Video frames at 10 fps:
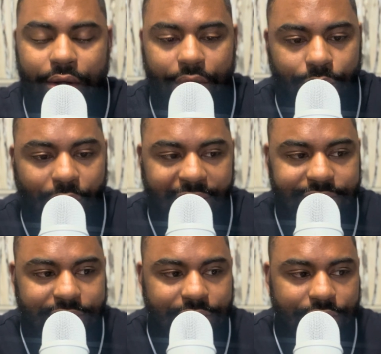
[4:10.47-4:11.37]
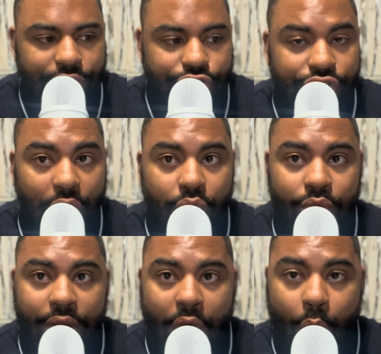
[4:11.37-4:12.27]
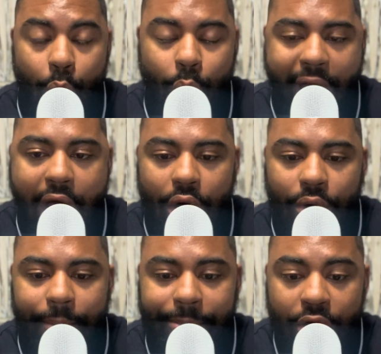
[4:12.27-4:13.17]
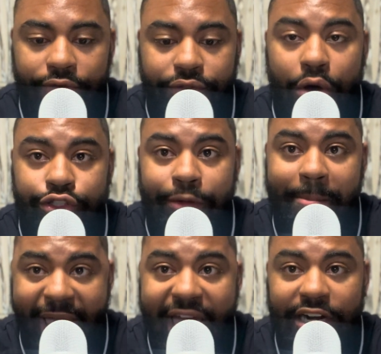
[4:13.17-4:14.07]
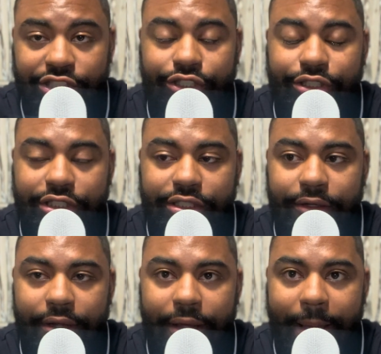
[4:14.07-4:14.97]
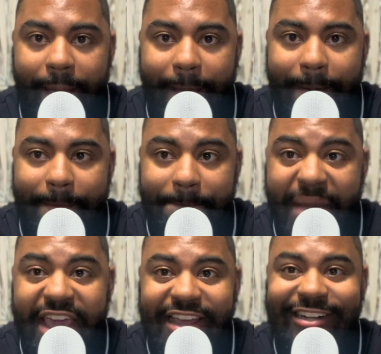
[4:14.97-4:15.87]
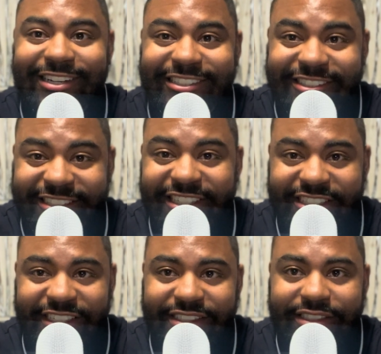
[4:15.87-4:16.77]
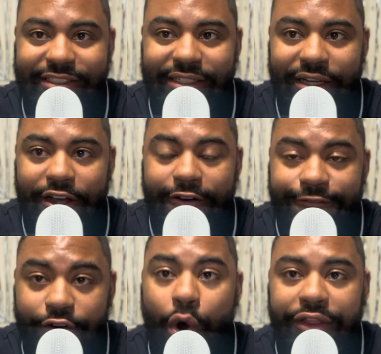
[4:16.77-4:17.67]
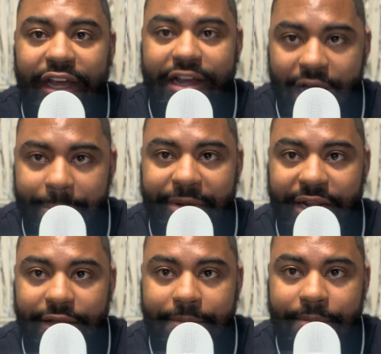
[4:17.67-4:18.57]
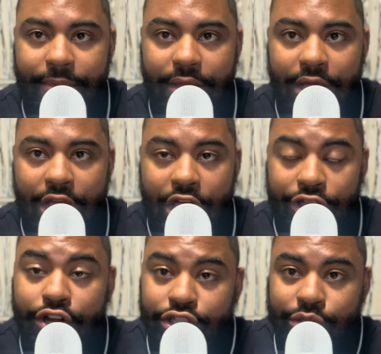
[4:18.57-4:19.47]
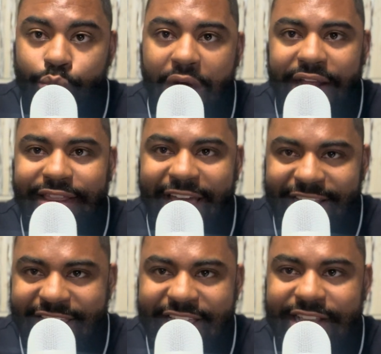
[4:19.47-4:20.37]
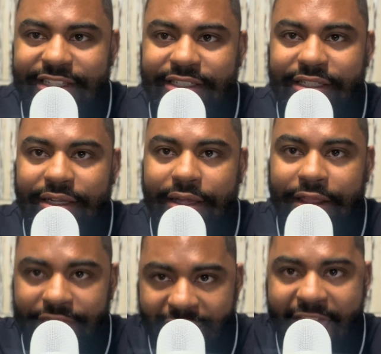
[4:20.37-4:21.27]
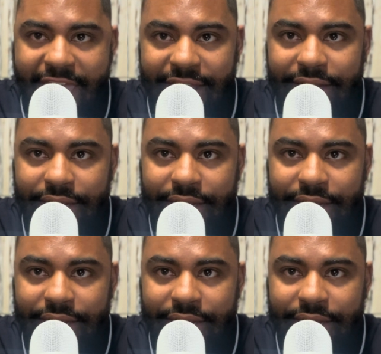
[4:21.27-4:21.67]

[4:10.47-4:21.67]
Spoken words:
Right? So while both those managers make decisions for the company, there's one that is the head.